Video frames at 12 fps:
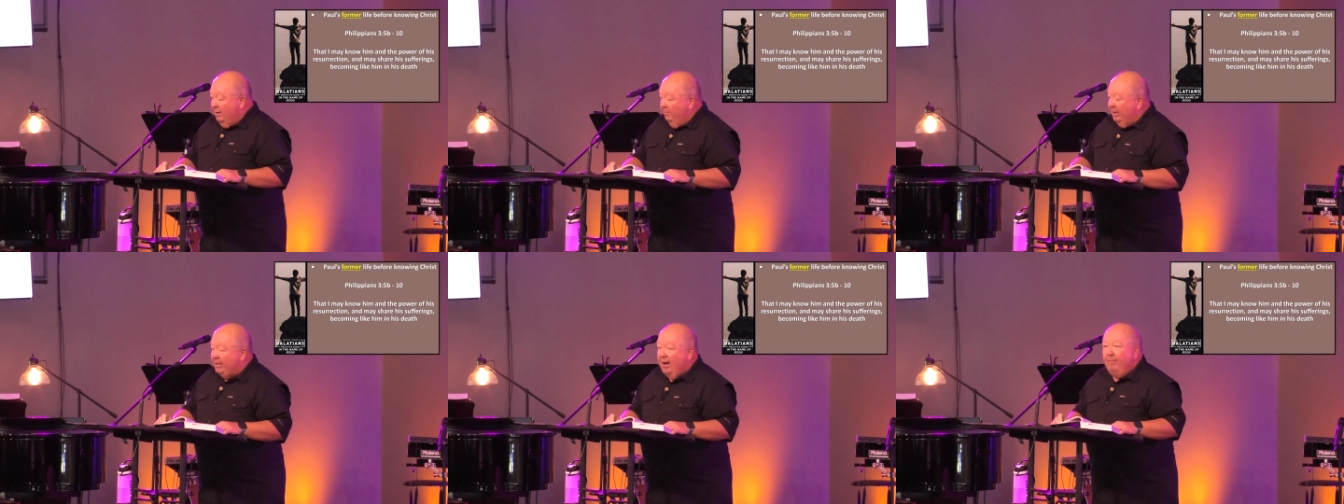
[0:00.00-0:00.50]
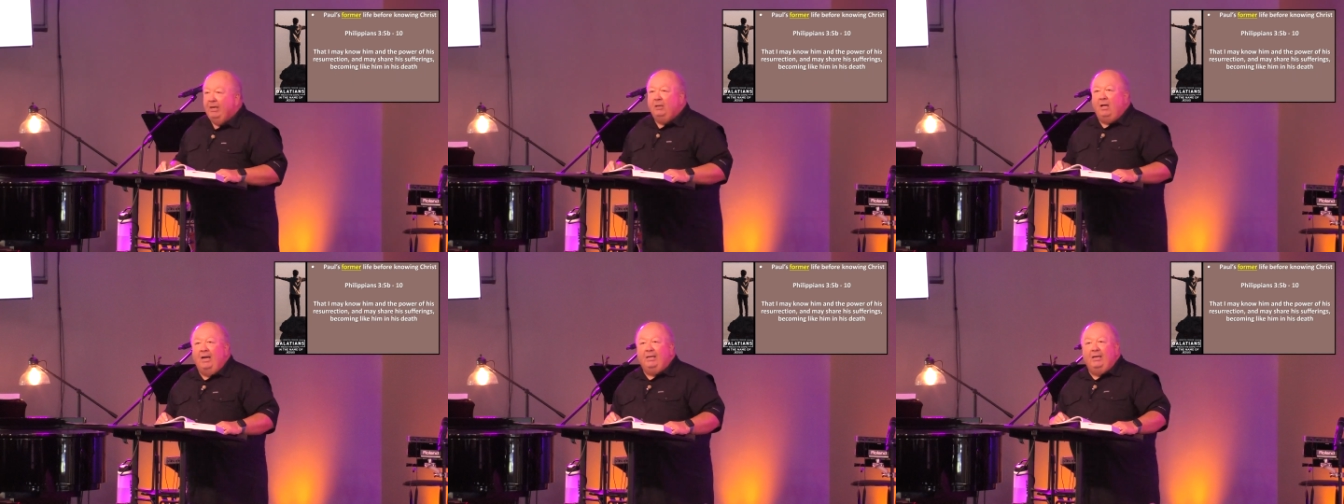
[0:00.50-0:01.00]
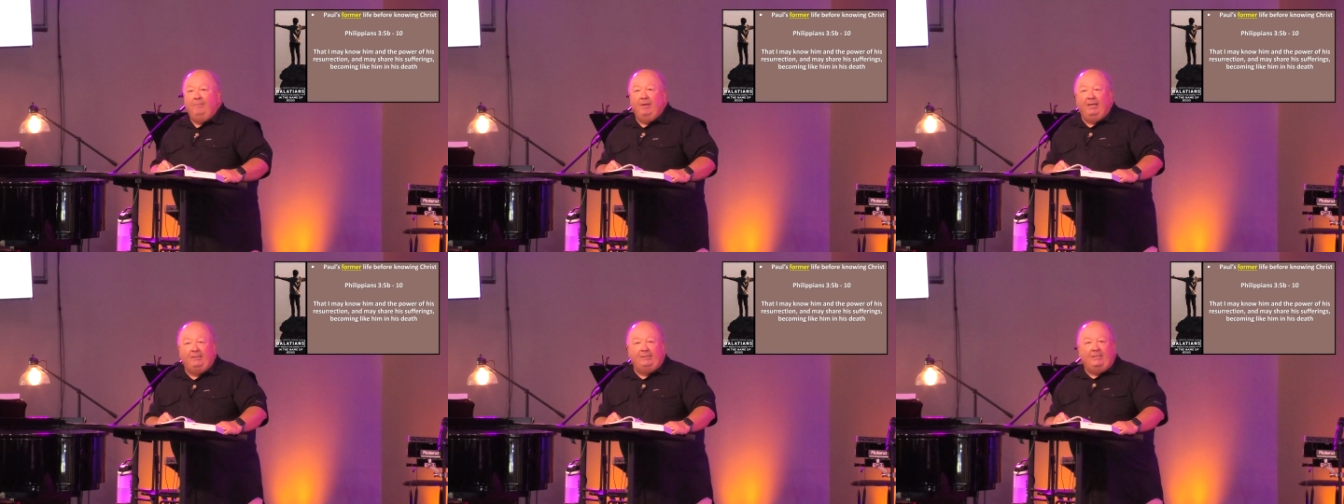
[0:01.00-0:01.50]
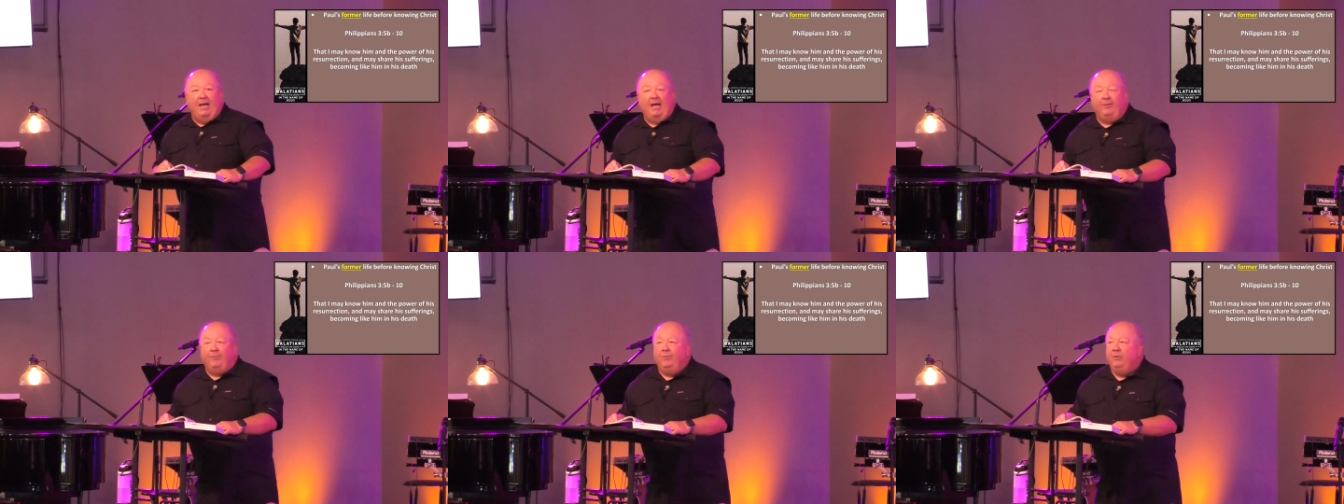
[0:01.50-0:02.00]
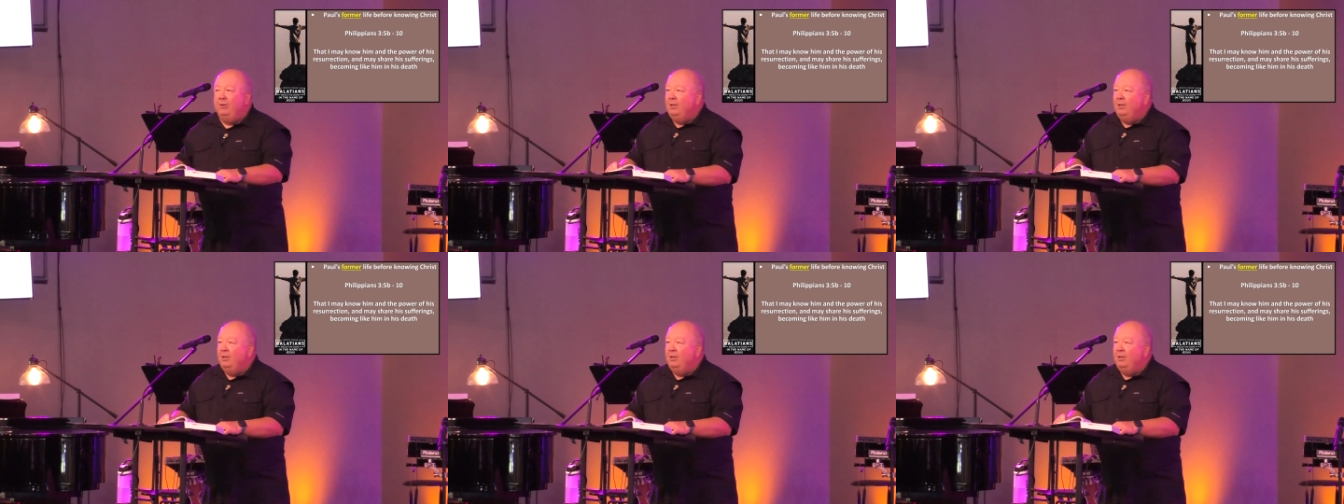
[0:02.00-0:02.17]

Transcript: becoming like him in his death.